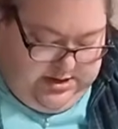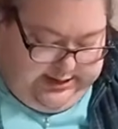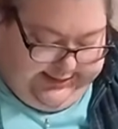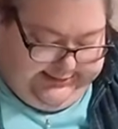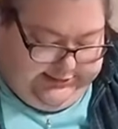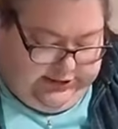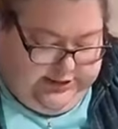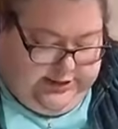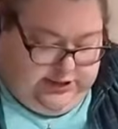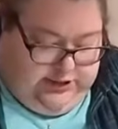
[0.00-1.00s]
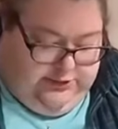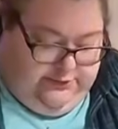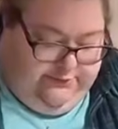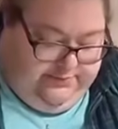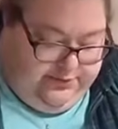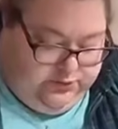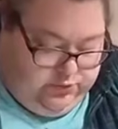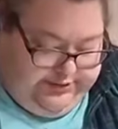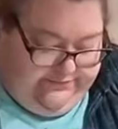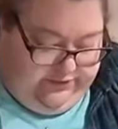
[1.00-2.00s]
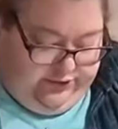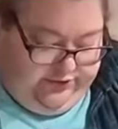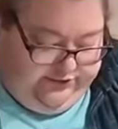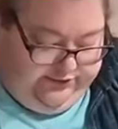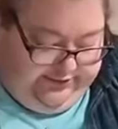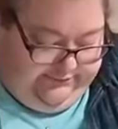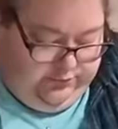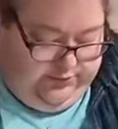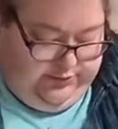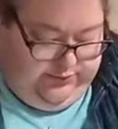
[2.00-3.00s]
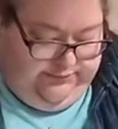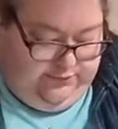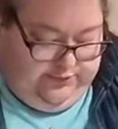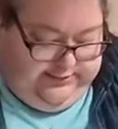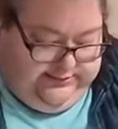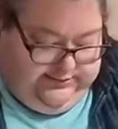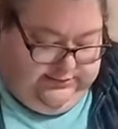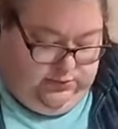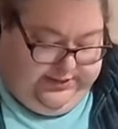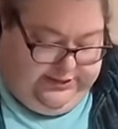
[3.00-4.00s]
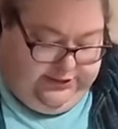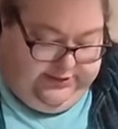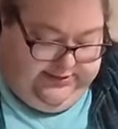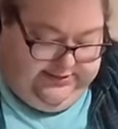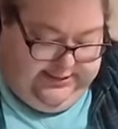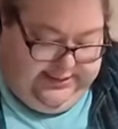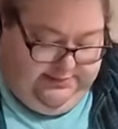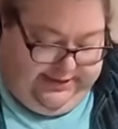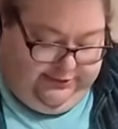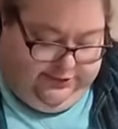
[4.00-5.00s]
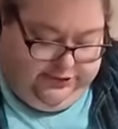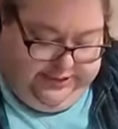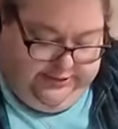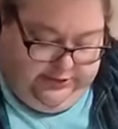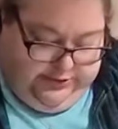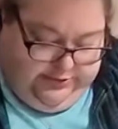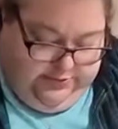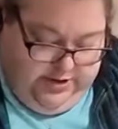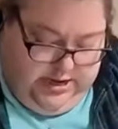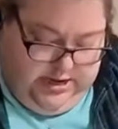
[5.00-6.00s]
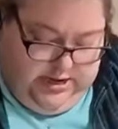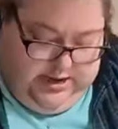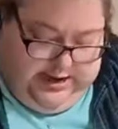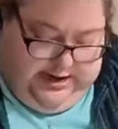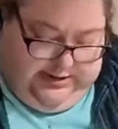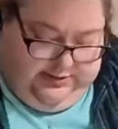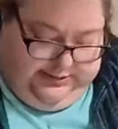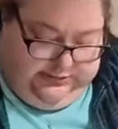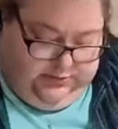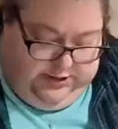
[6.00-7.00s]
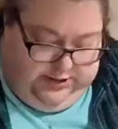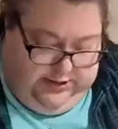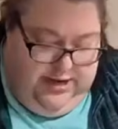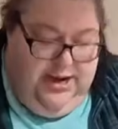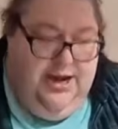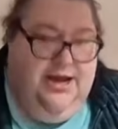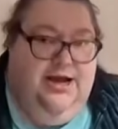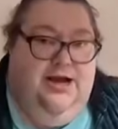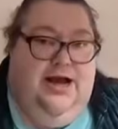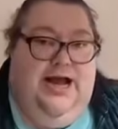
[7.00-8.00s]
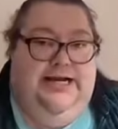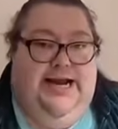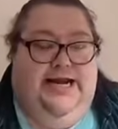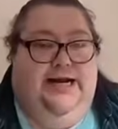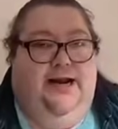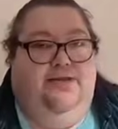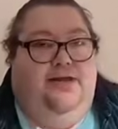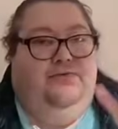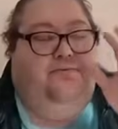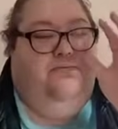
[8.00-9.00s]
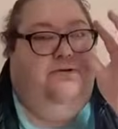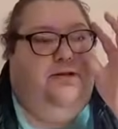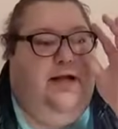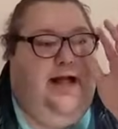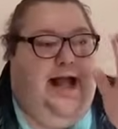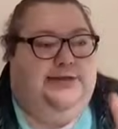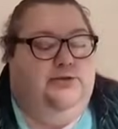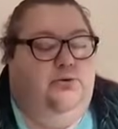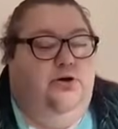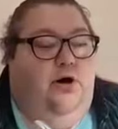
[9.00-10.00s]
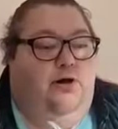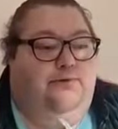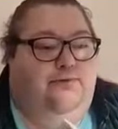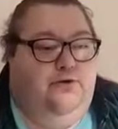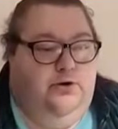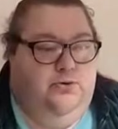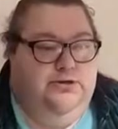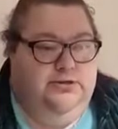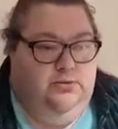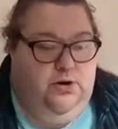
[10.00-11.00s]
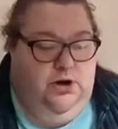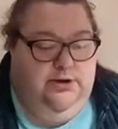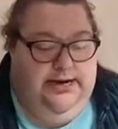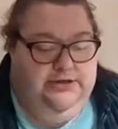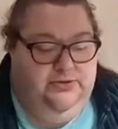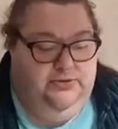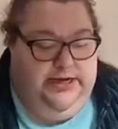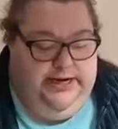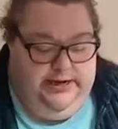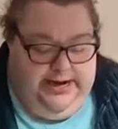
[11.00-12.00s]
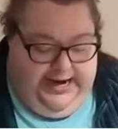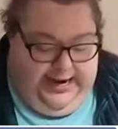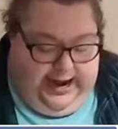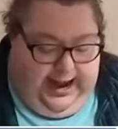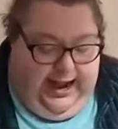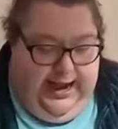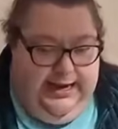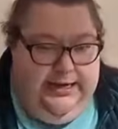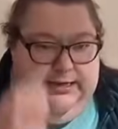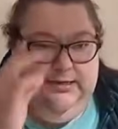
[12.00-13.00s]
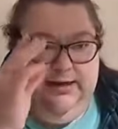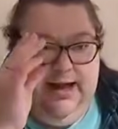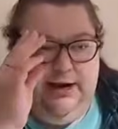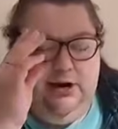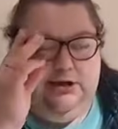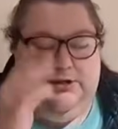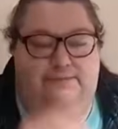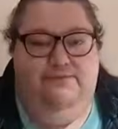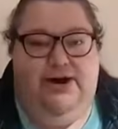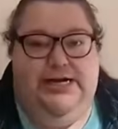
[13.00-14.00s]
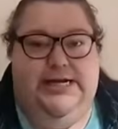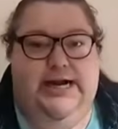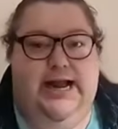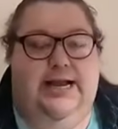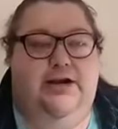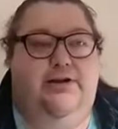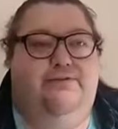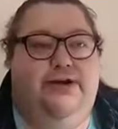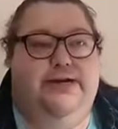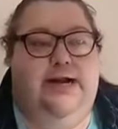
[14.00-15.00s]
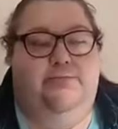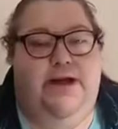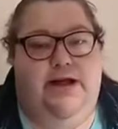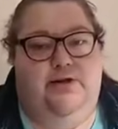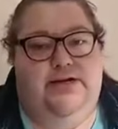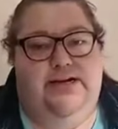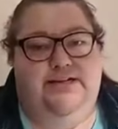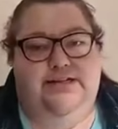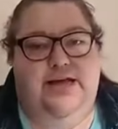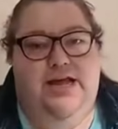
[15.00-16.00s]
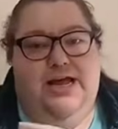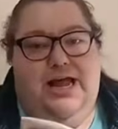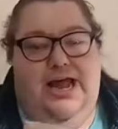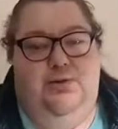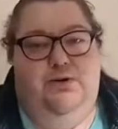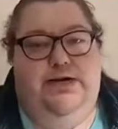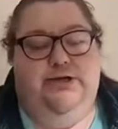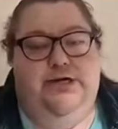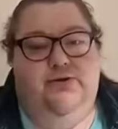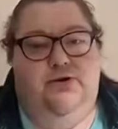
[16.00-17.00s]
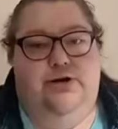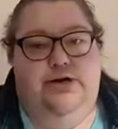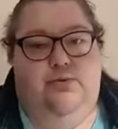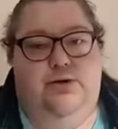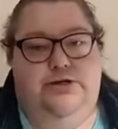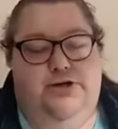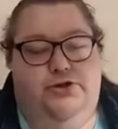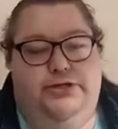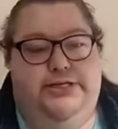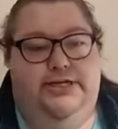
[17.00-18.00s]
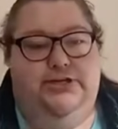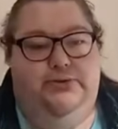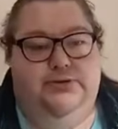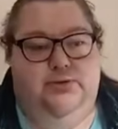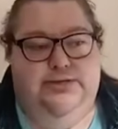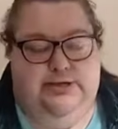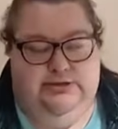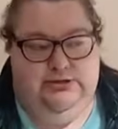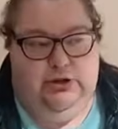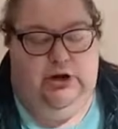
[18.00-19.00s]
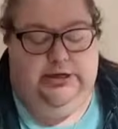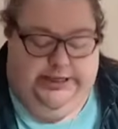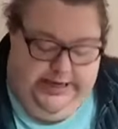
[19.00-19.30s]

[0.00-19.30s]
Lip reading: I started on November 21st of 2024. This is the Winter in the City by Crocette Gogo. And this one, again, the actual call for was the raw natural linen, and I had a hard time finding it. I couldn't find it on my LNS, and when I tried to order it on 123 Stitch, it was always out of stock.